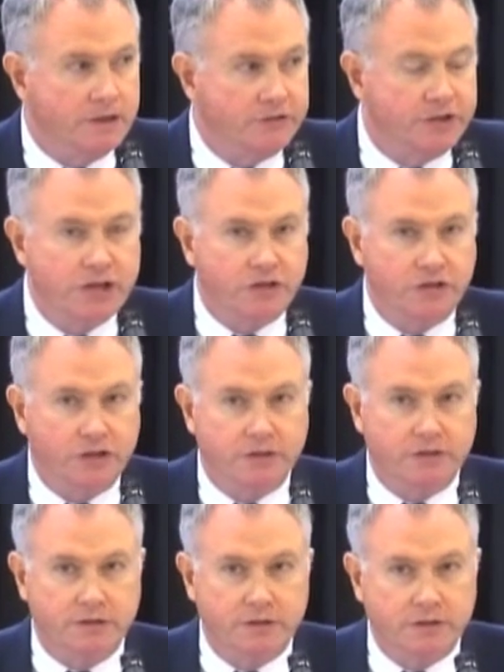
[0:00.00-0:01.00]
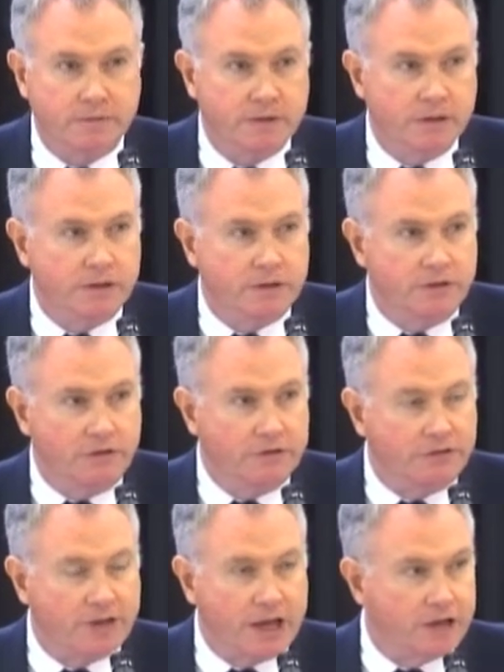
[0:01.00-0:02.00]
teaching the
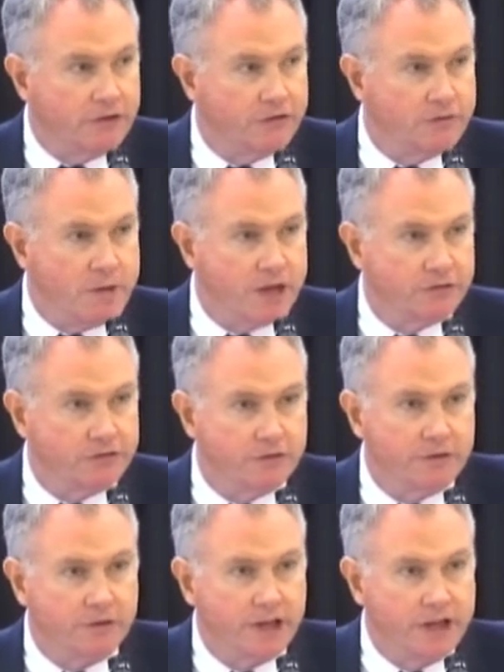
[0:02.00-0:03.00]
second semester